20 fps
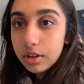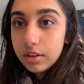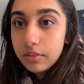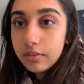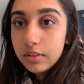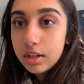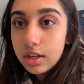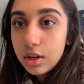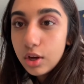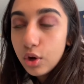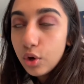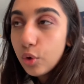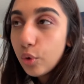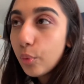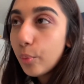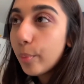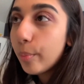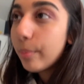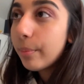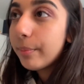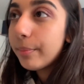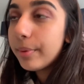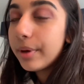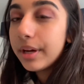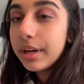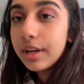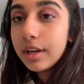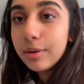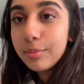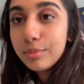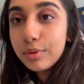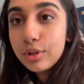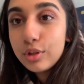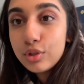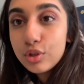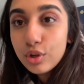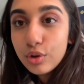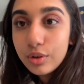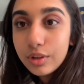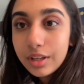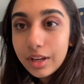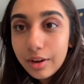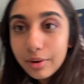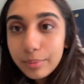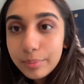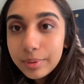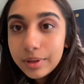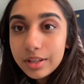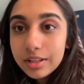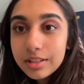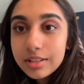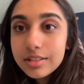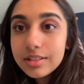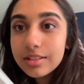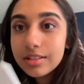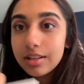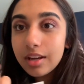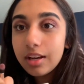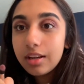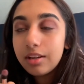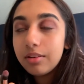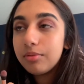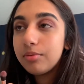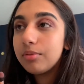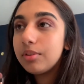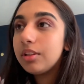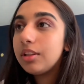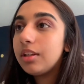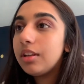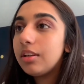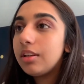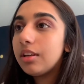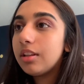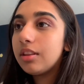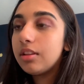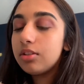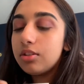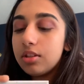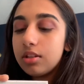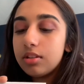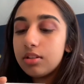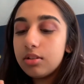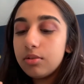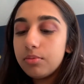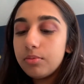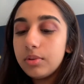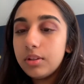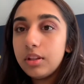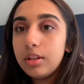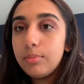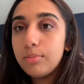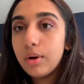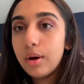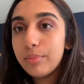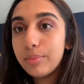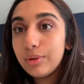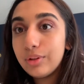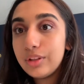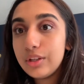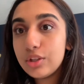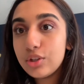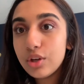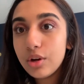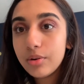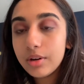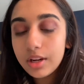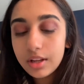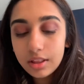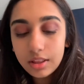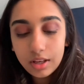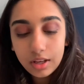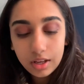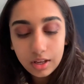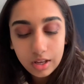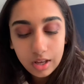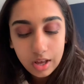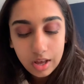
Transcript: video, but I'm gonna show it now because I didn't really get the chance to really properly show it, I think.